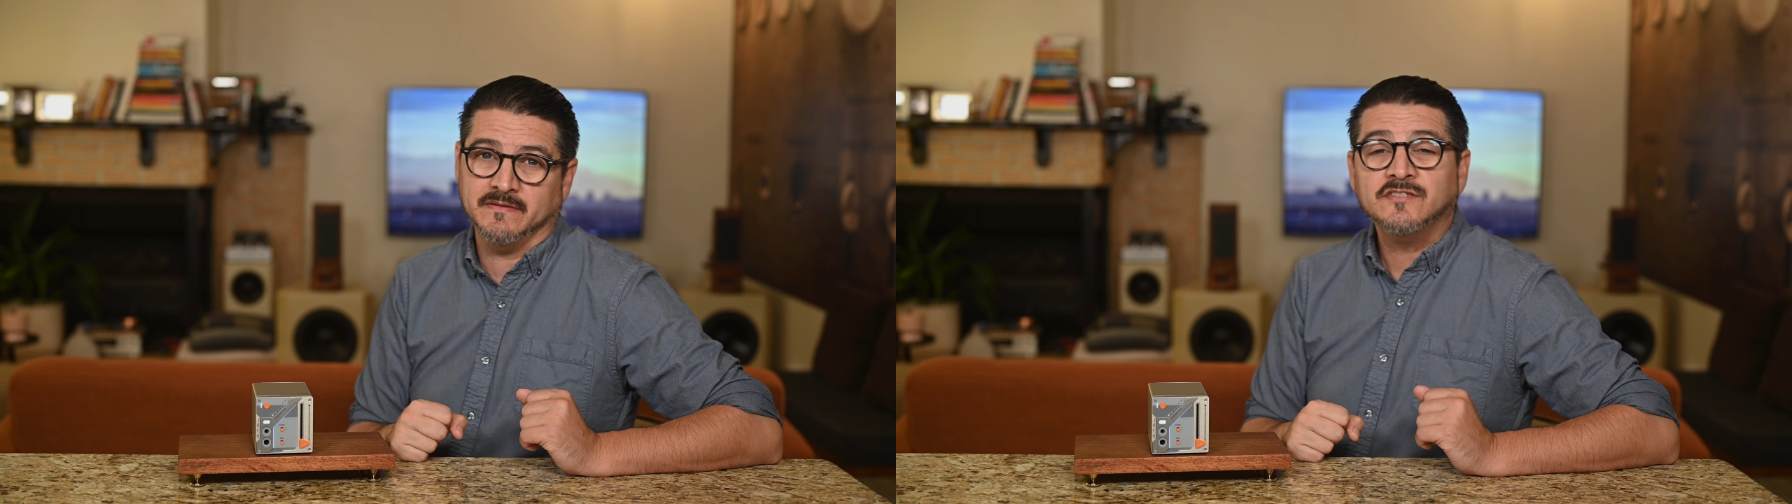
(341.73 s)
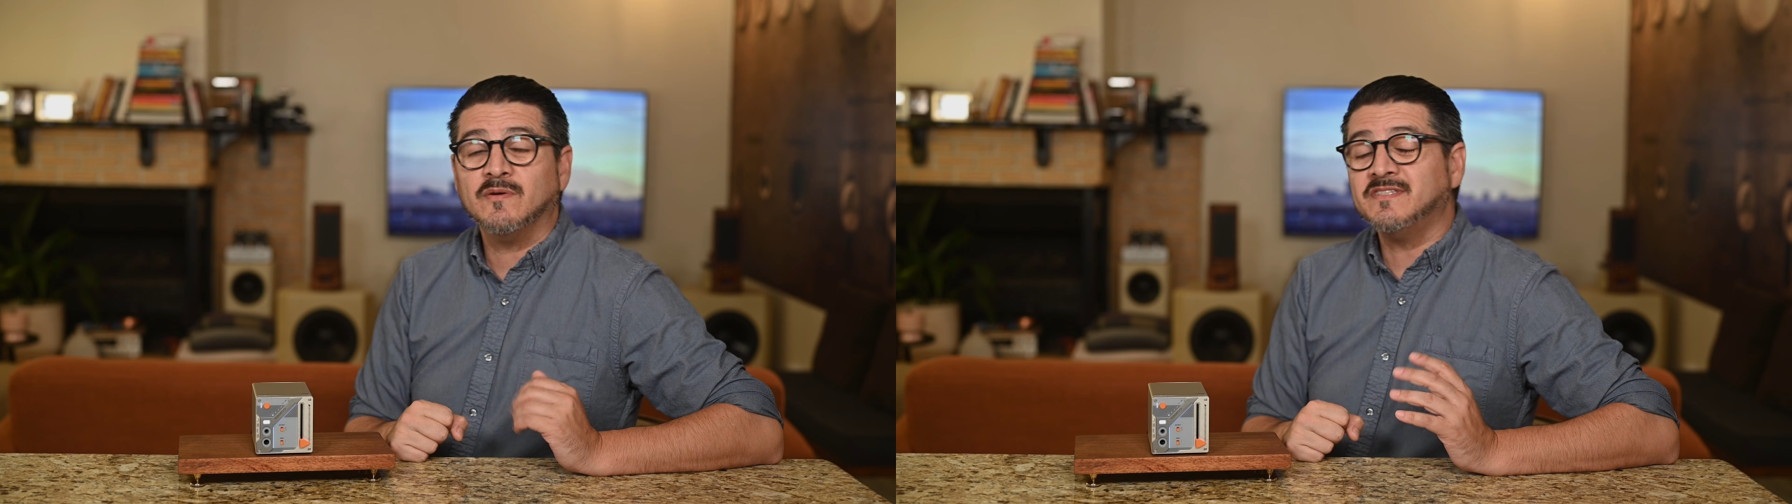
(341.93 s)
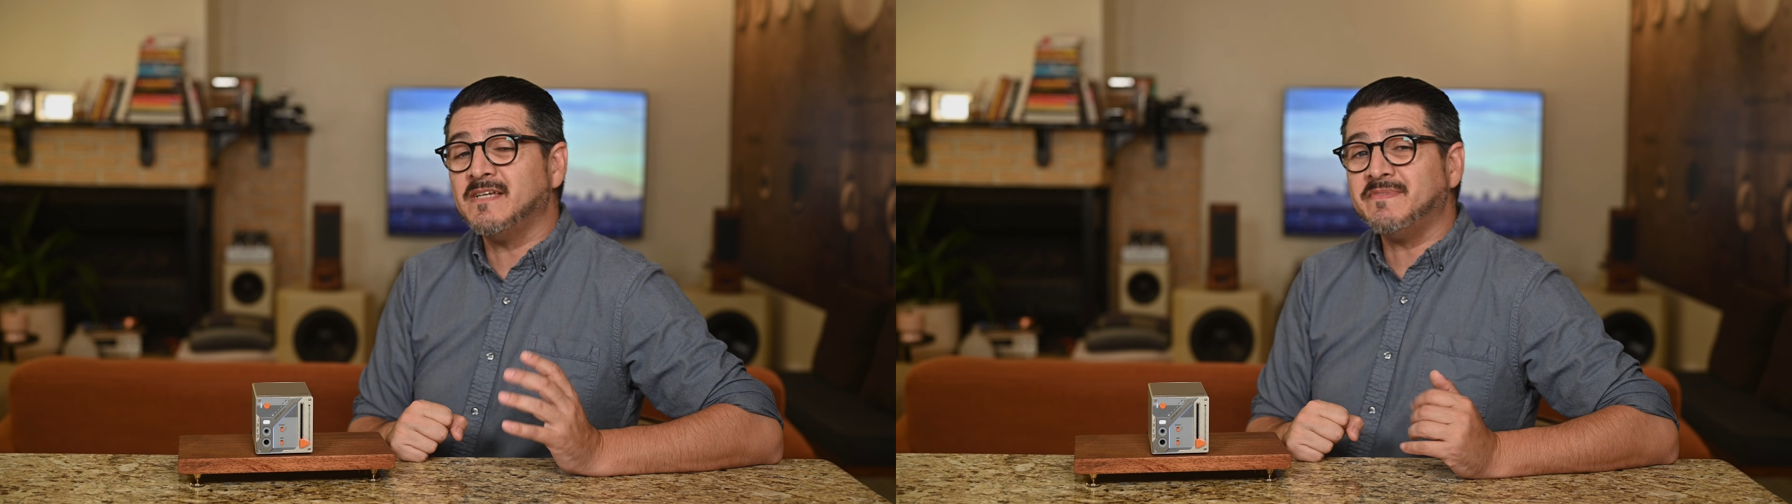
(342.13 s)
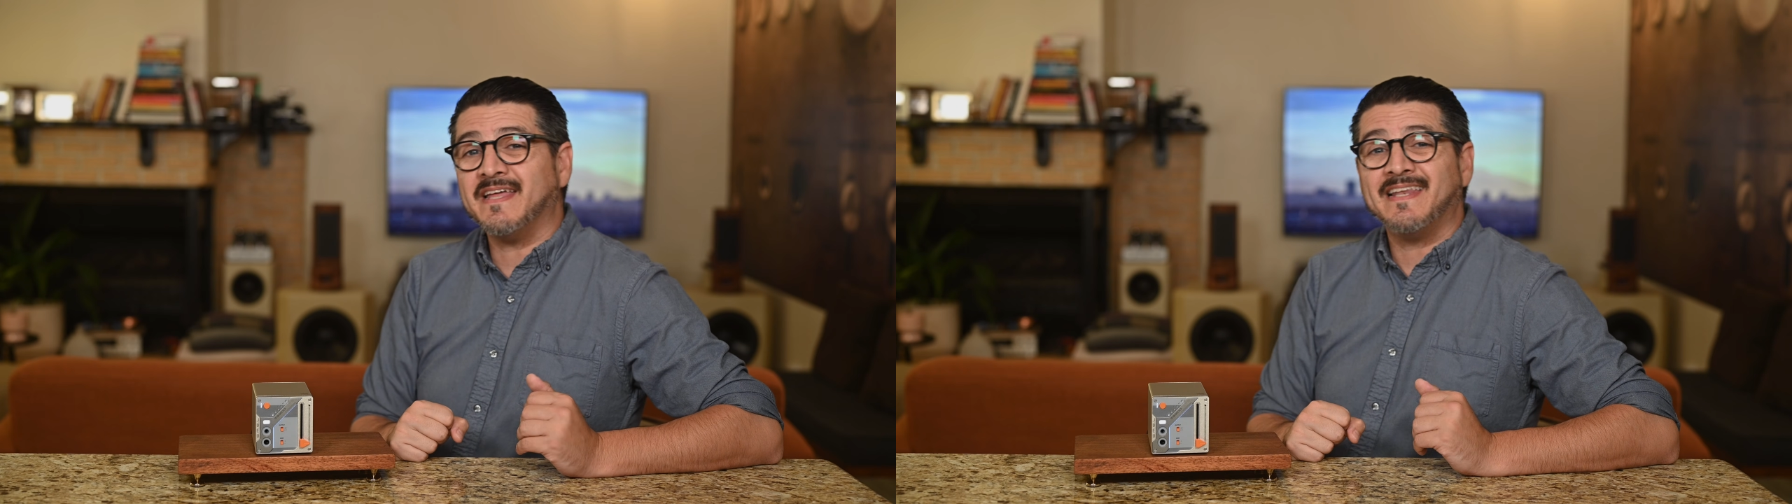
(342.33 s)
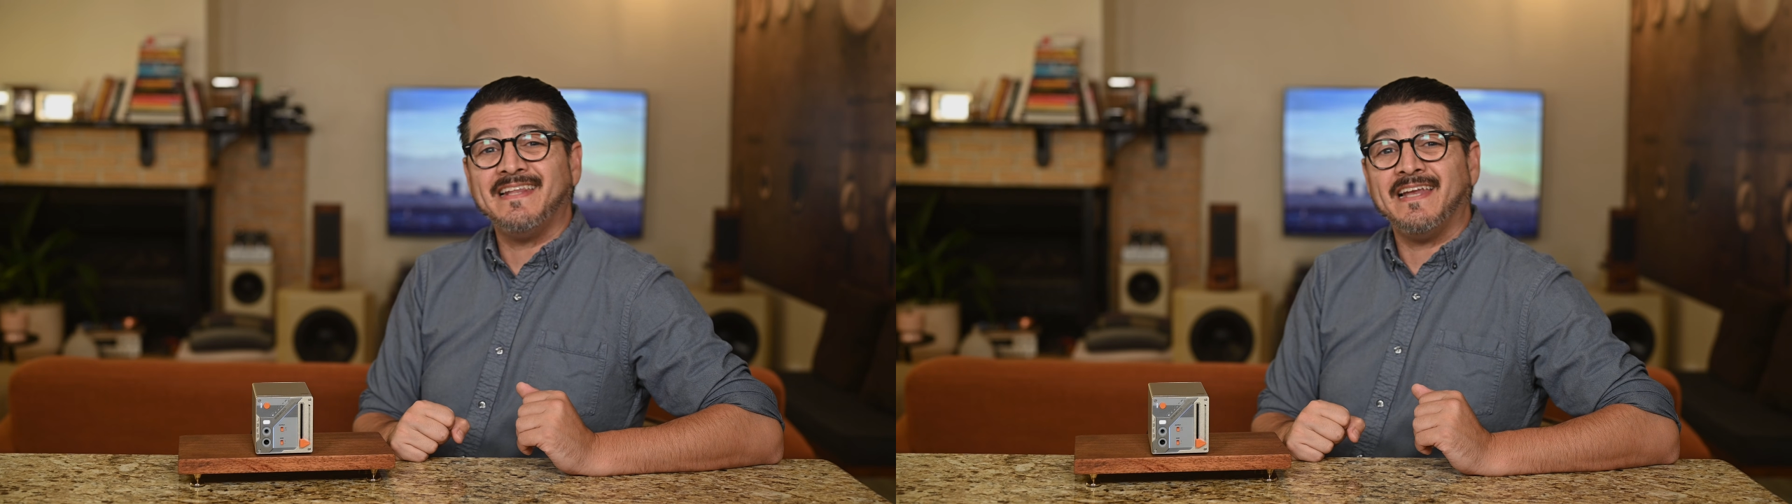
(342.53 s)
So it seems
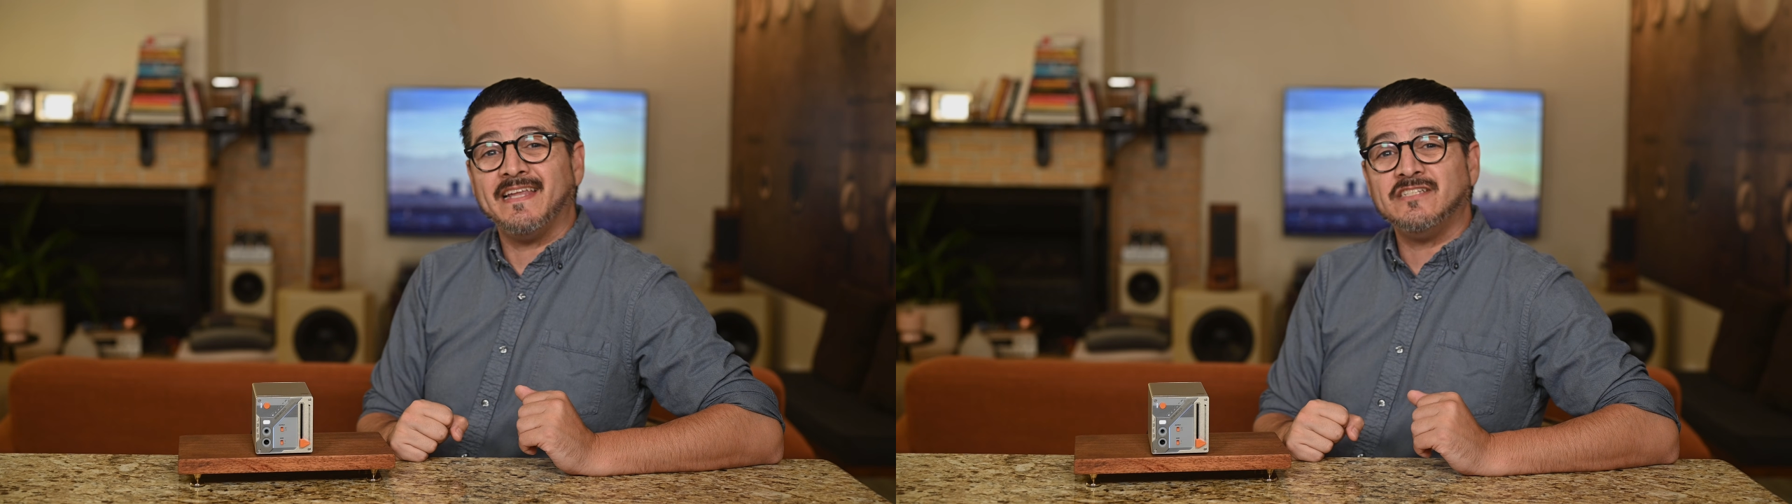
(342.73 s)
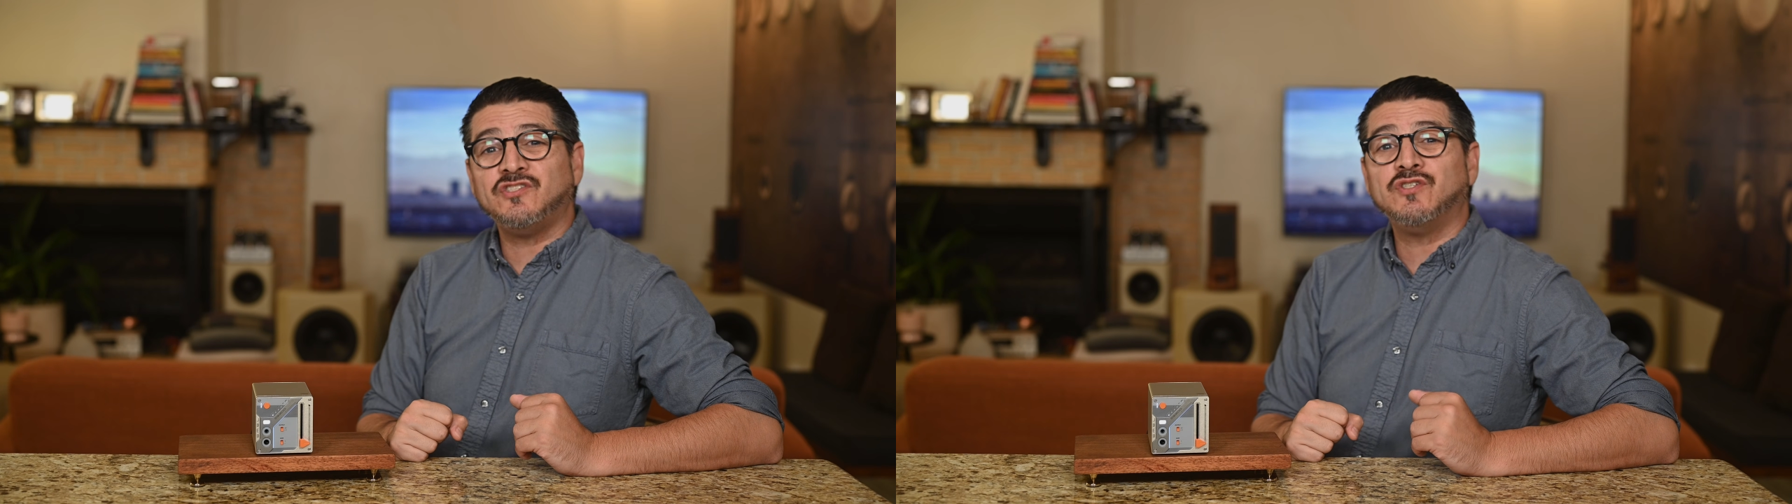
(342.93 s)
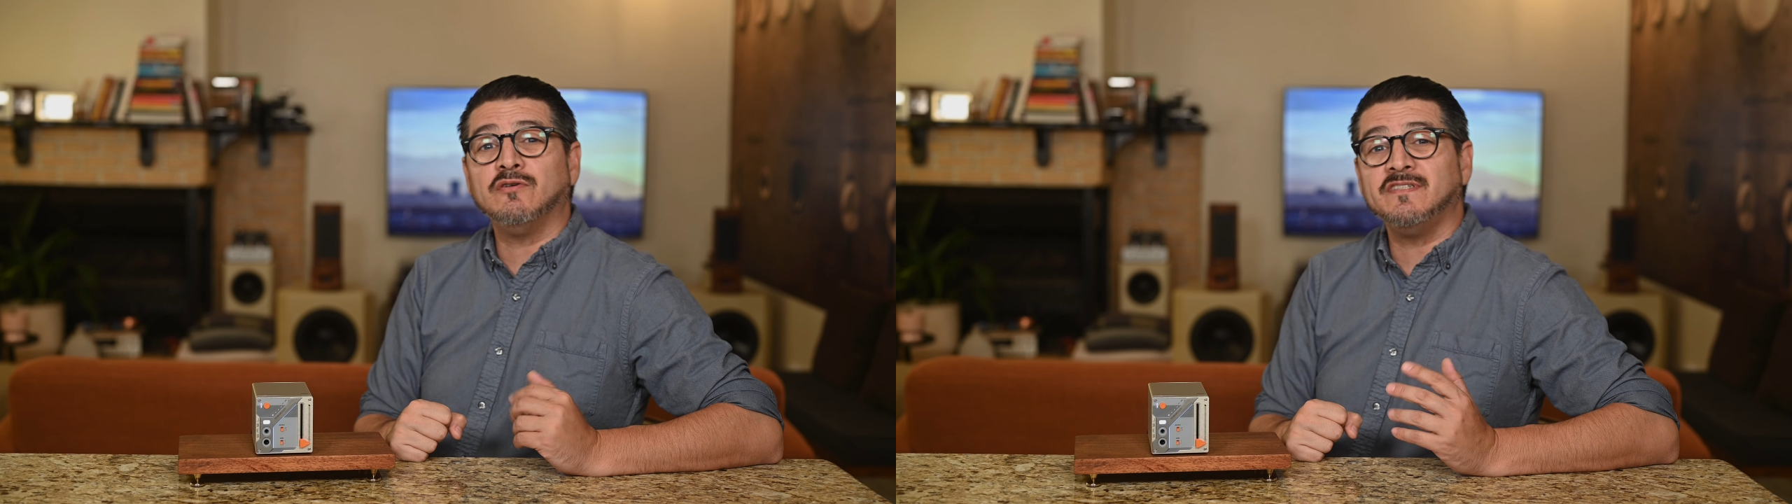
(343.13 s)
that Lin Lin Lin chose